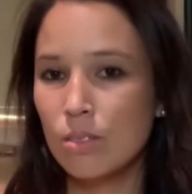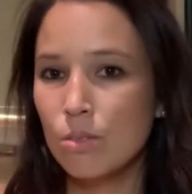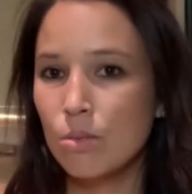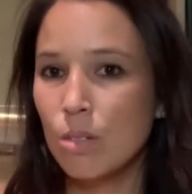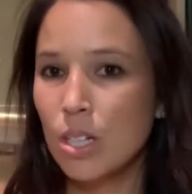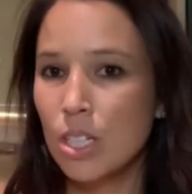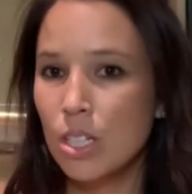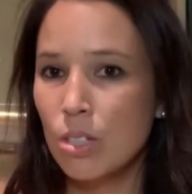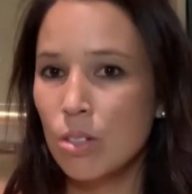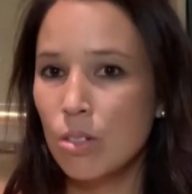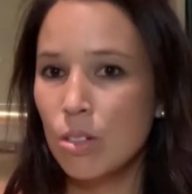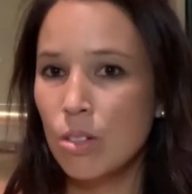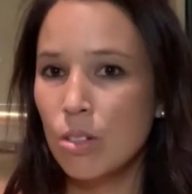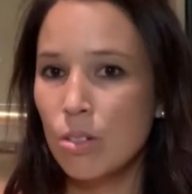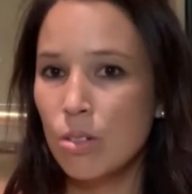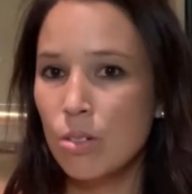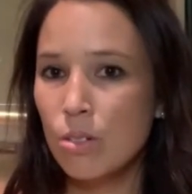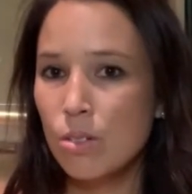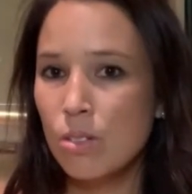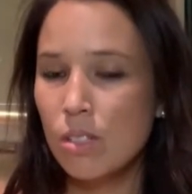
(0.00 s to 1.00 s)
When you
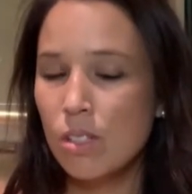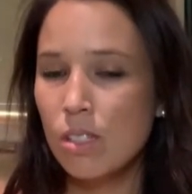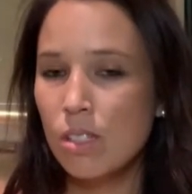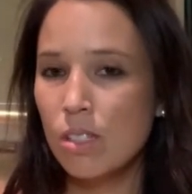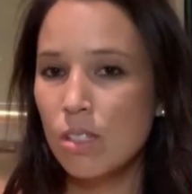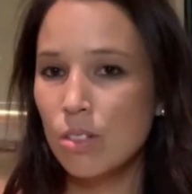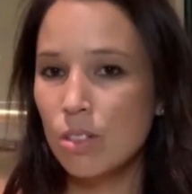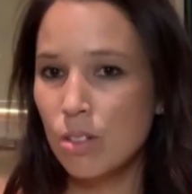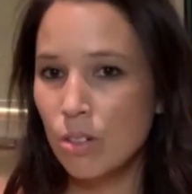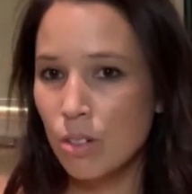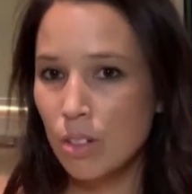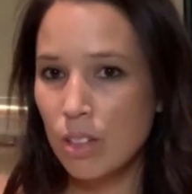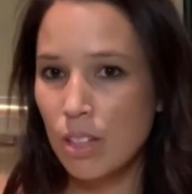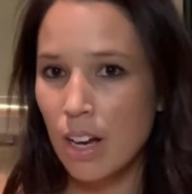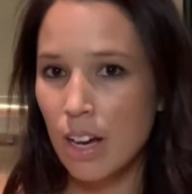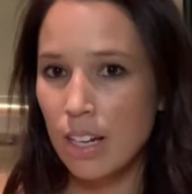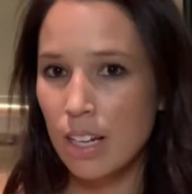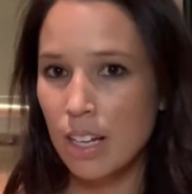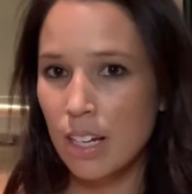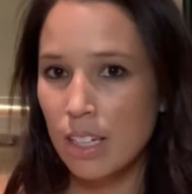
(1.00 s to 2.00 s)
use an
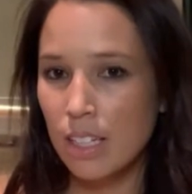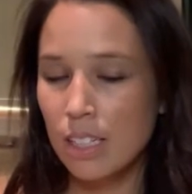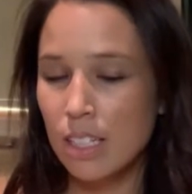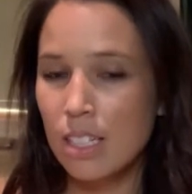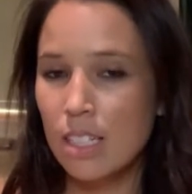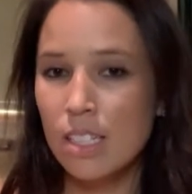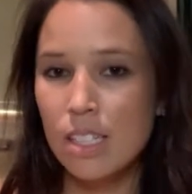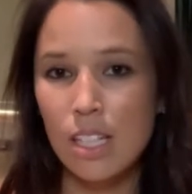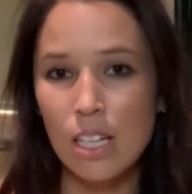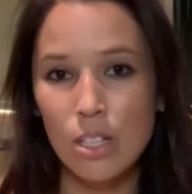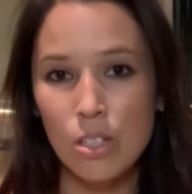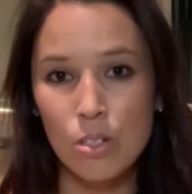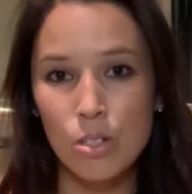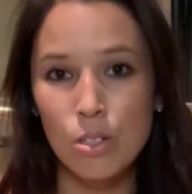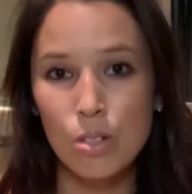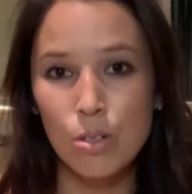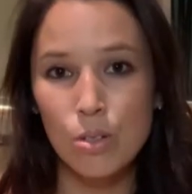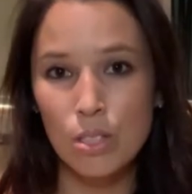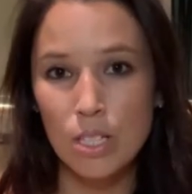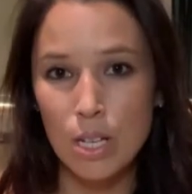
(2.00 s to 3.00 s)
orthotic, and say you
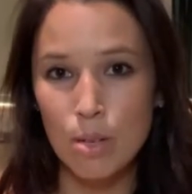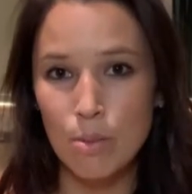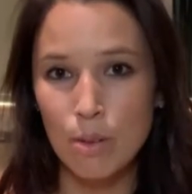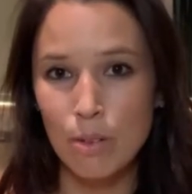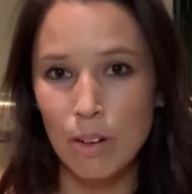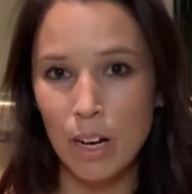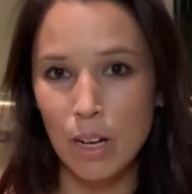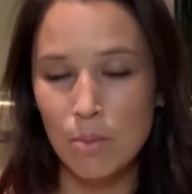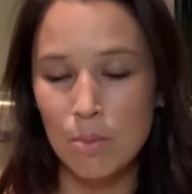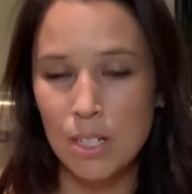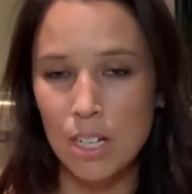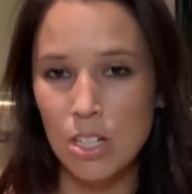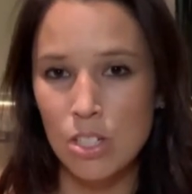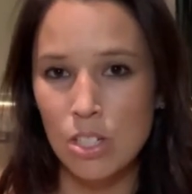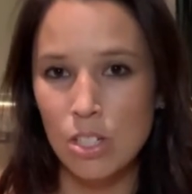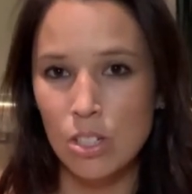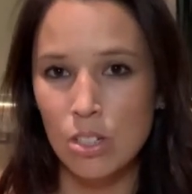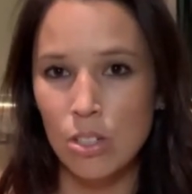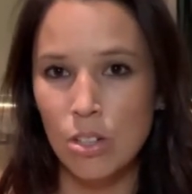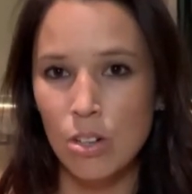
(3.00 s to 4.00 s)
do take my
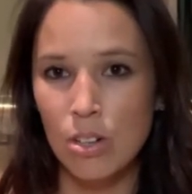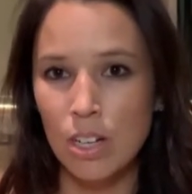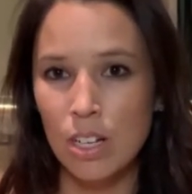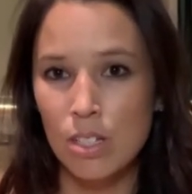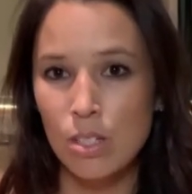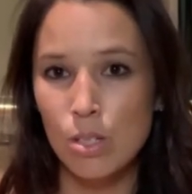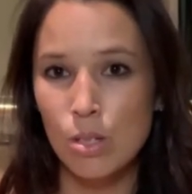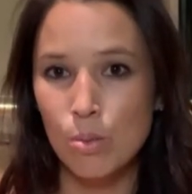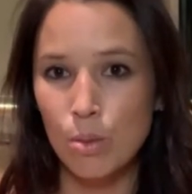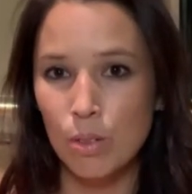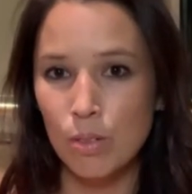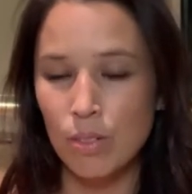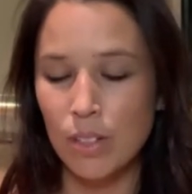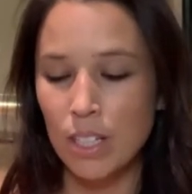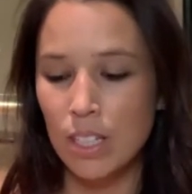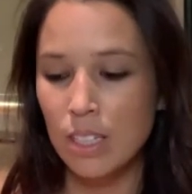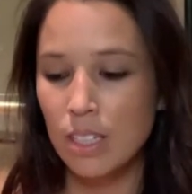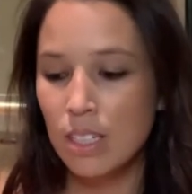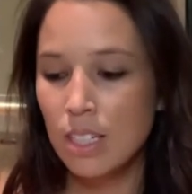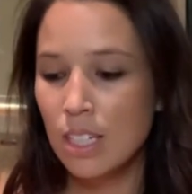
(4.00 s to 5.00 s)
recommendation, you go get Super
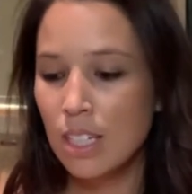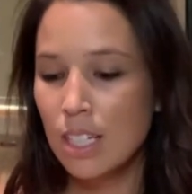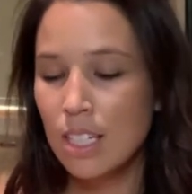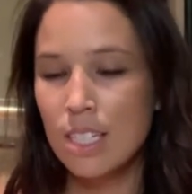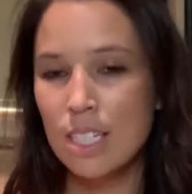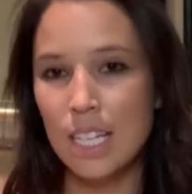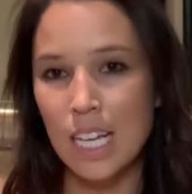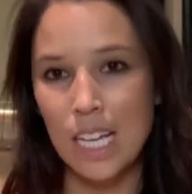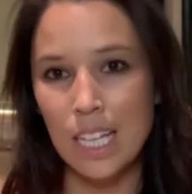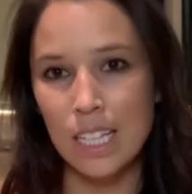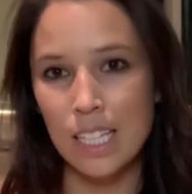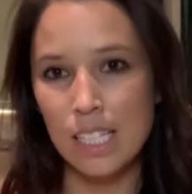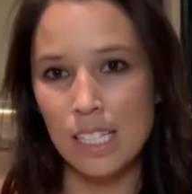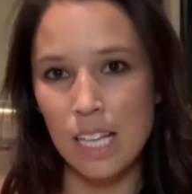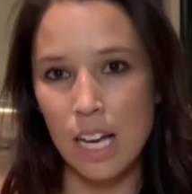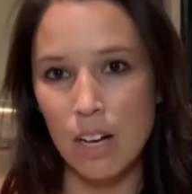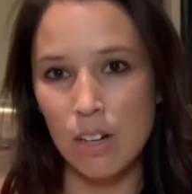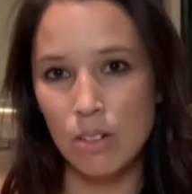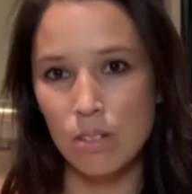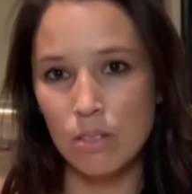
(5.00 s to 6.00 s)
Feet, take this
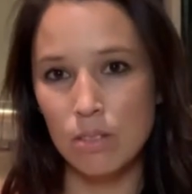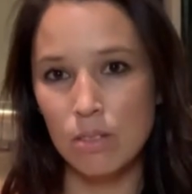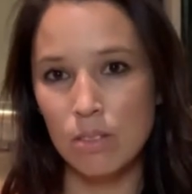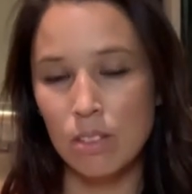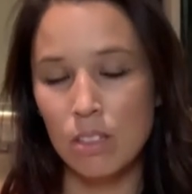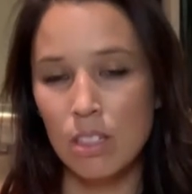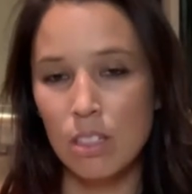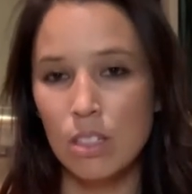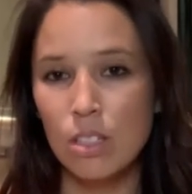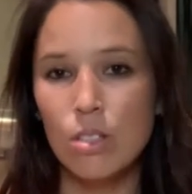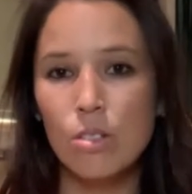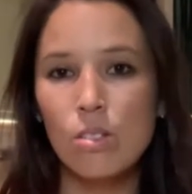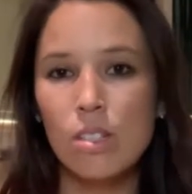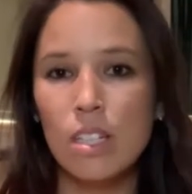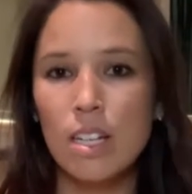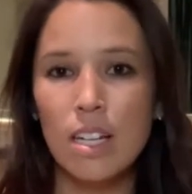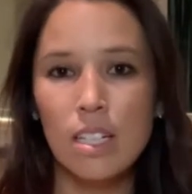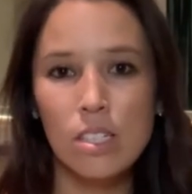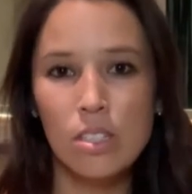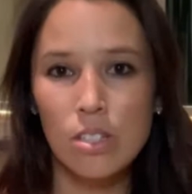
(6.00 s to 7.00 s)
out, use
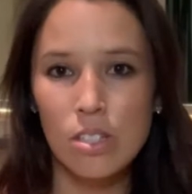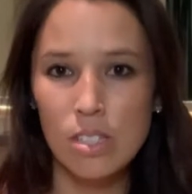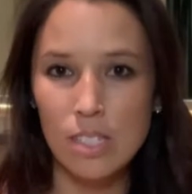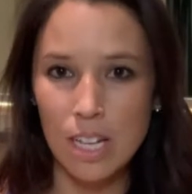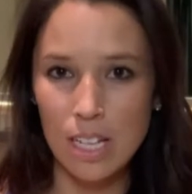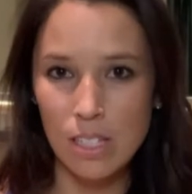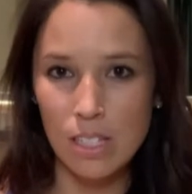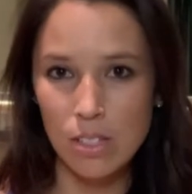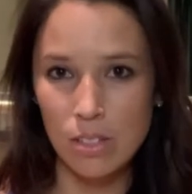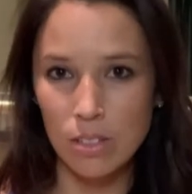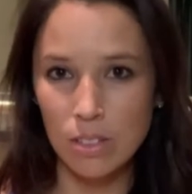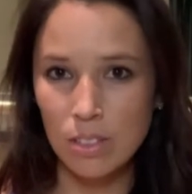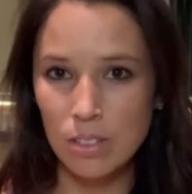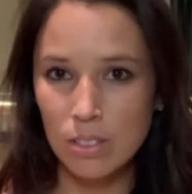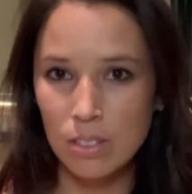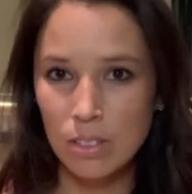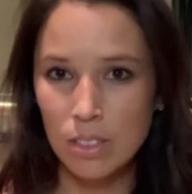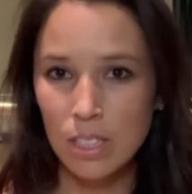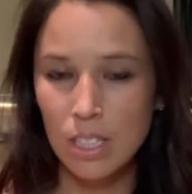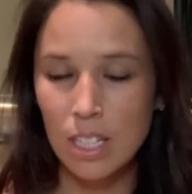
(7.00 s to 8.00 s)
it as your
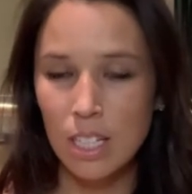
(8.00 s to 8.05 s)
stencil.